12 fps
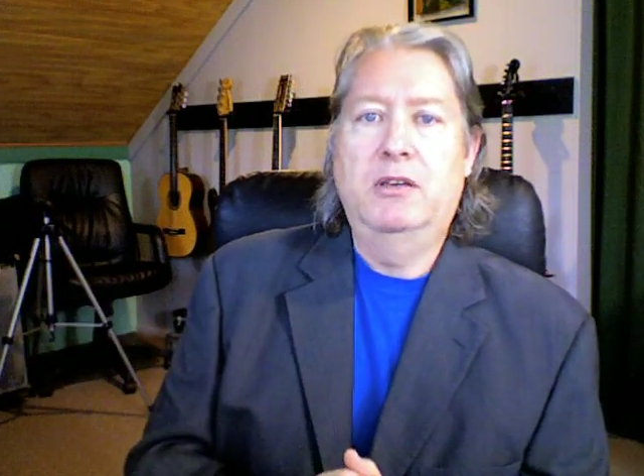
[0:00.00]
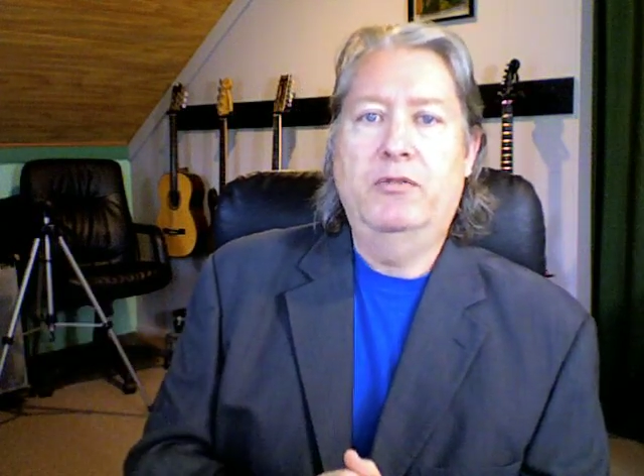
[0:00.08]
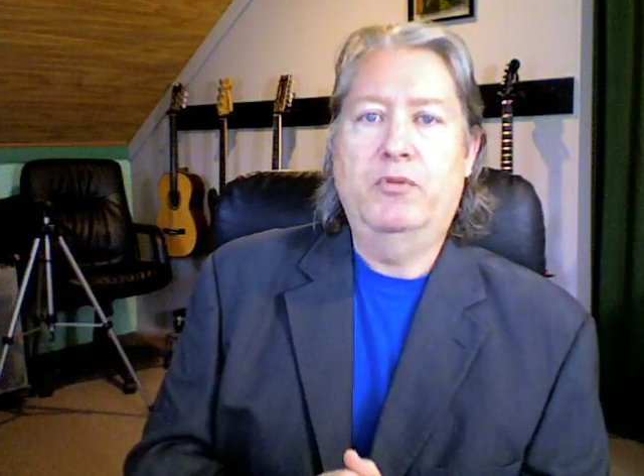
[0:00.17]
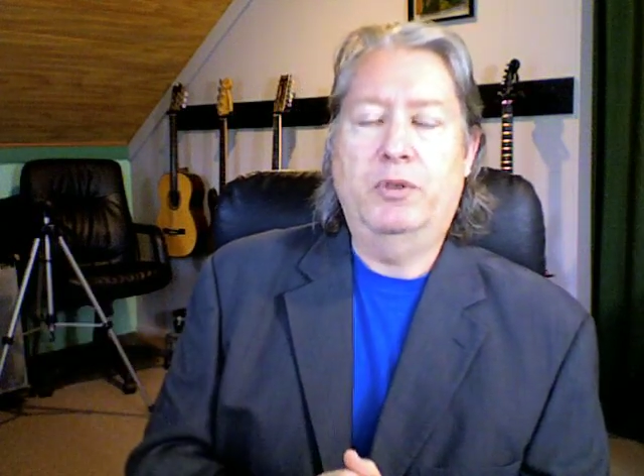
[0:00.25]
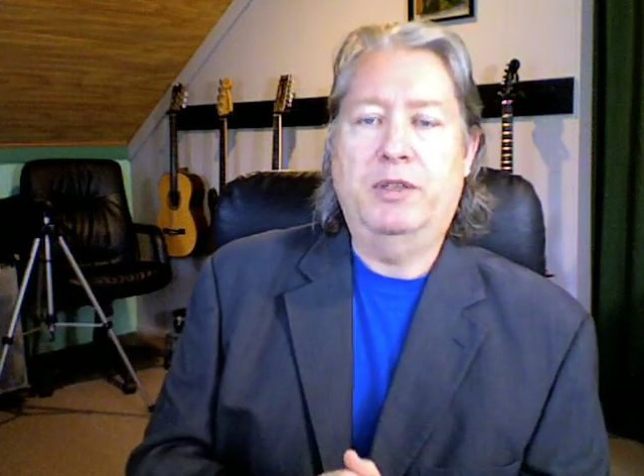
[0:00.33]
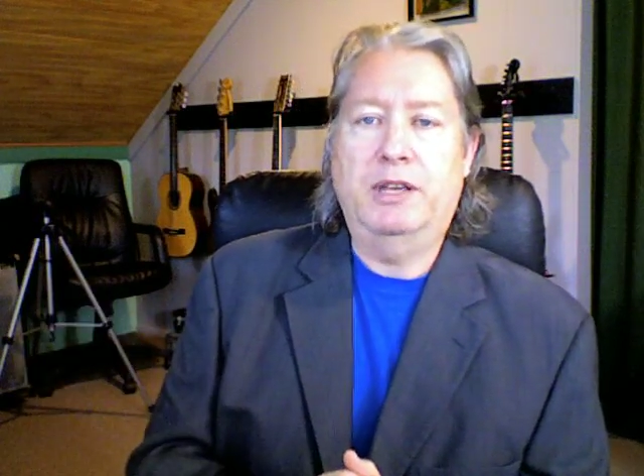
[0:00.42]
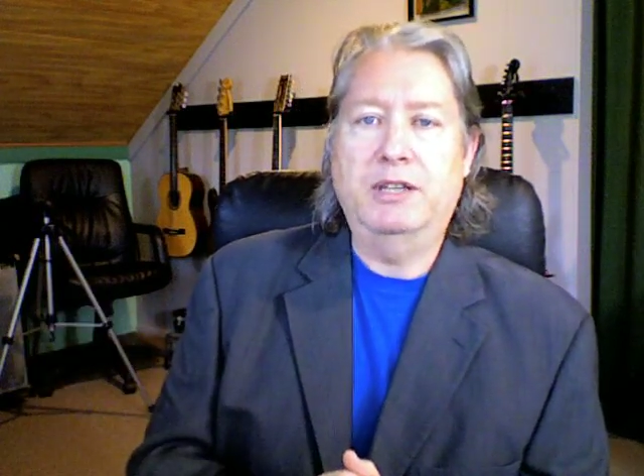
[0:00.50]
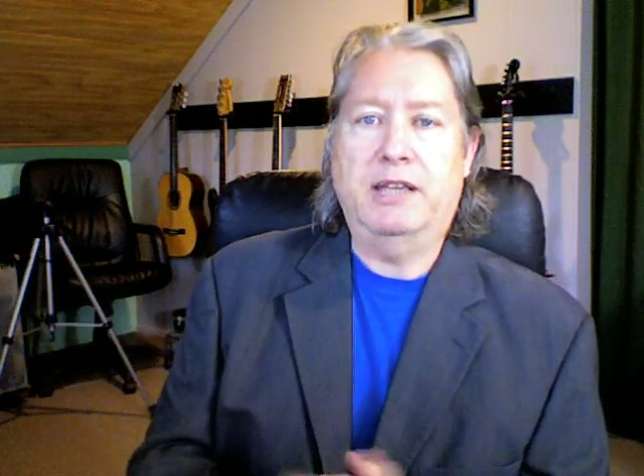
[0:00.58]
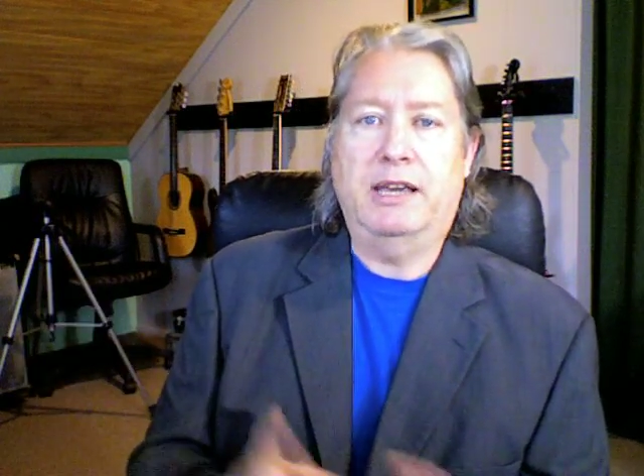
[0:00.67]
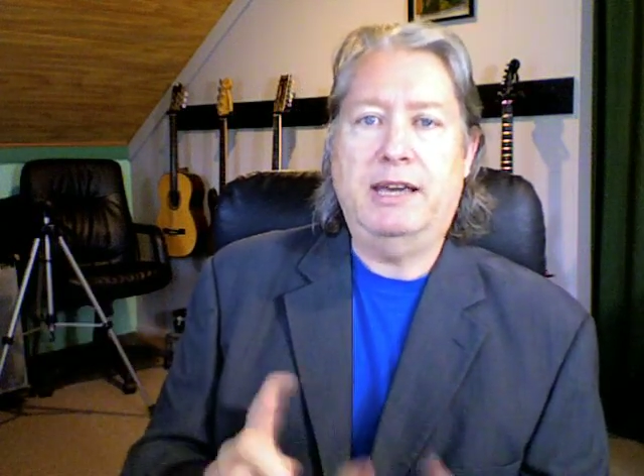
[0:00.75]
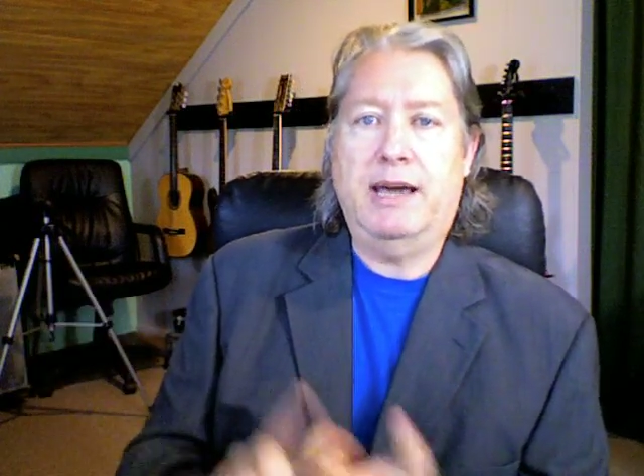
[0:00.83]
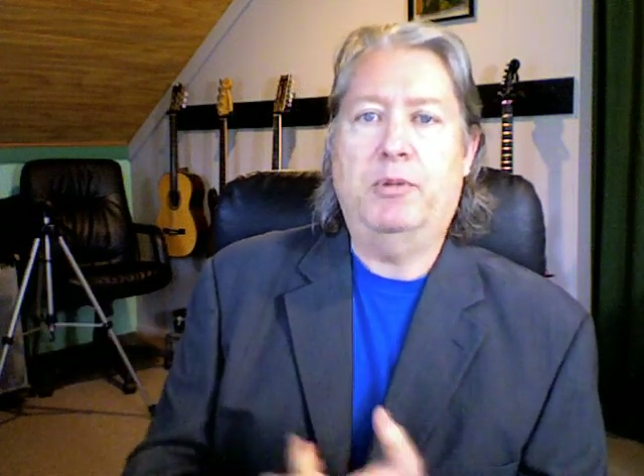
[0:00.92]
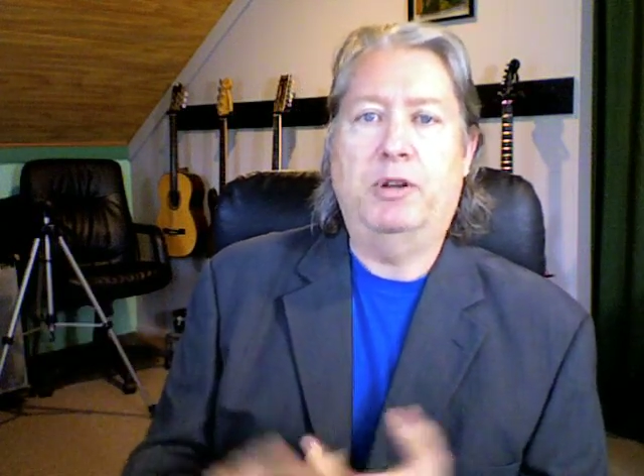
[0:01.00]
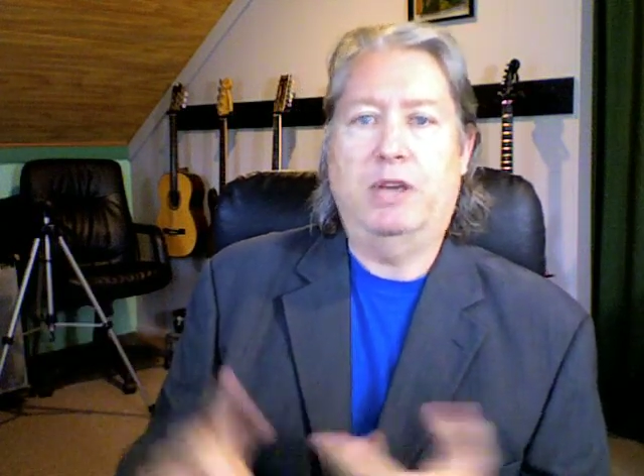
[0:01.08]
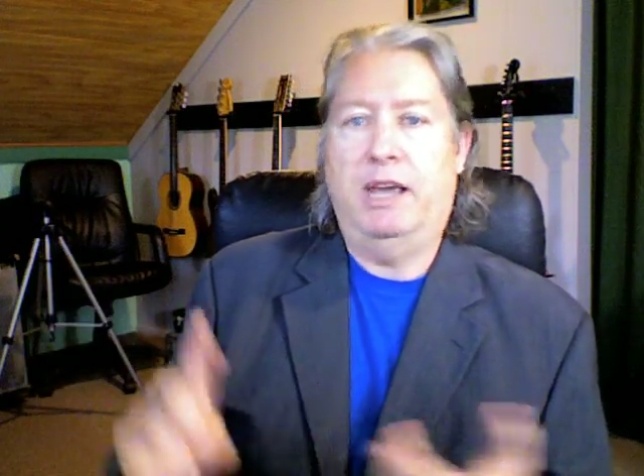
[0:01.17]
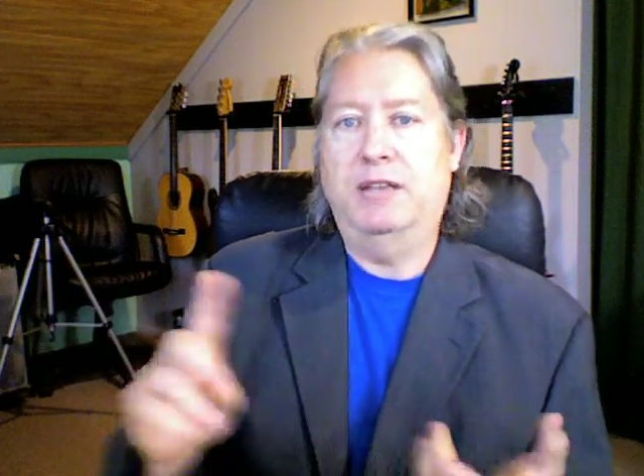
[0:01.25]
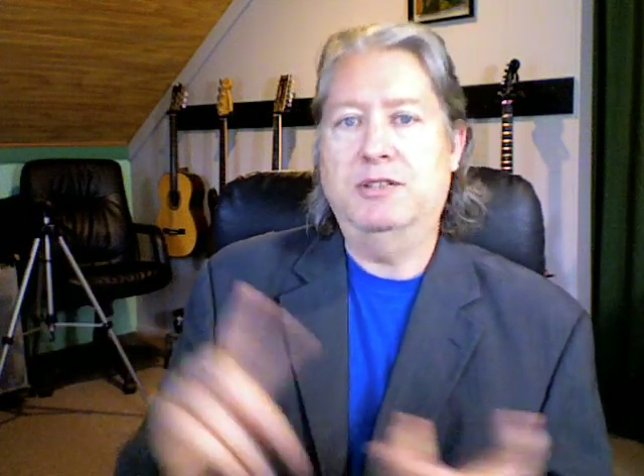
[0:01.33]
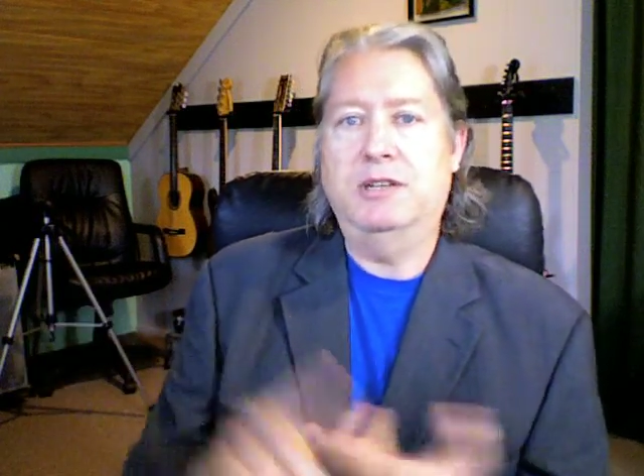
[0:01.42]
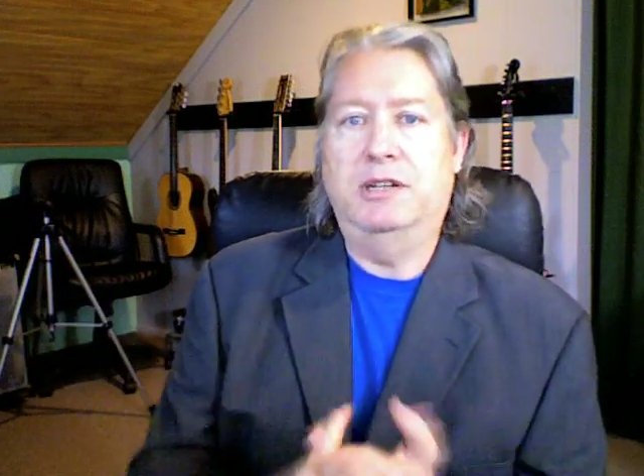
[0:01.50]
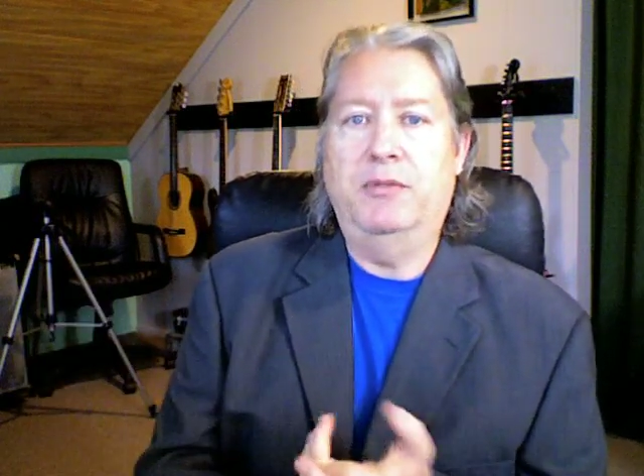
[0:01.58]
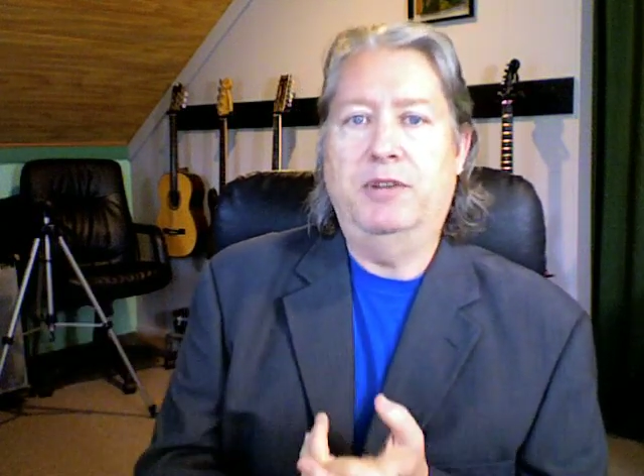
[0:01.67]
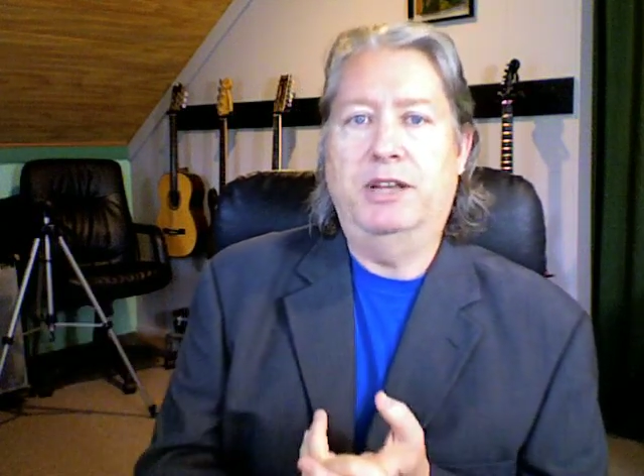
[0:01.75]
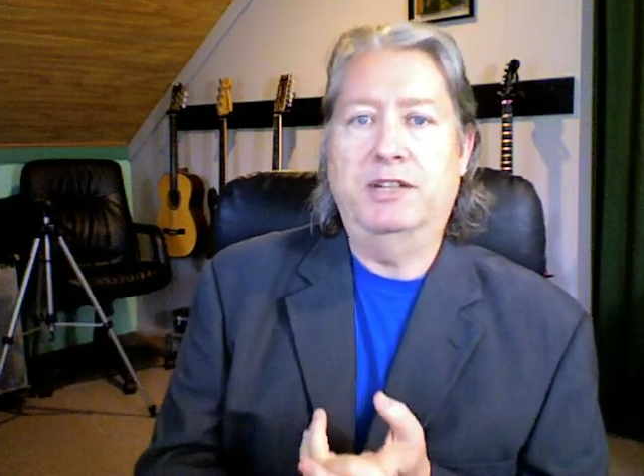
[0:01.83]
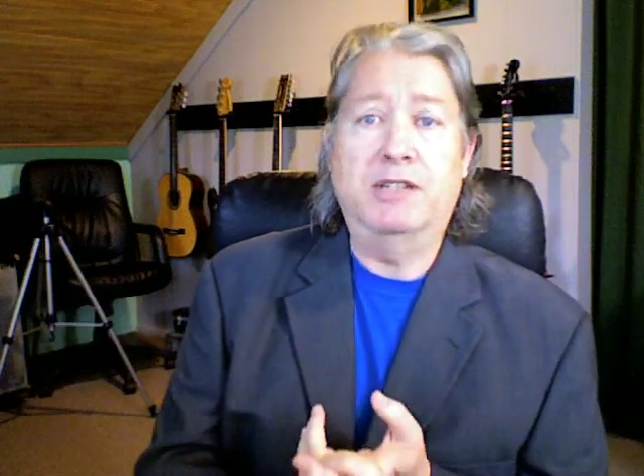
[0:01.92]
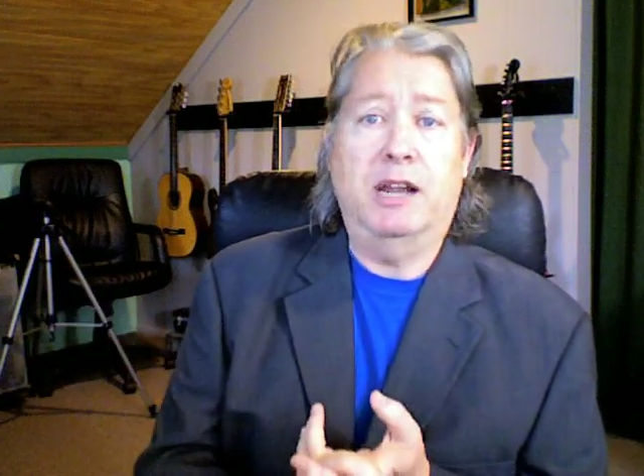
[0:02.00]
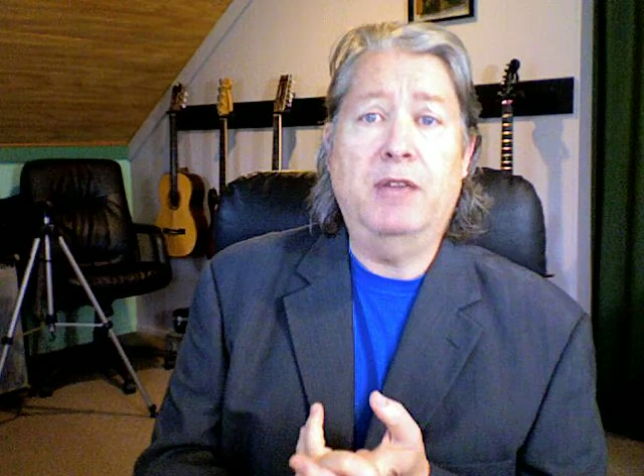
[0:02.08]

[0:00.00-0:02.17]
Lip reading: for things like capital gains and dividends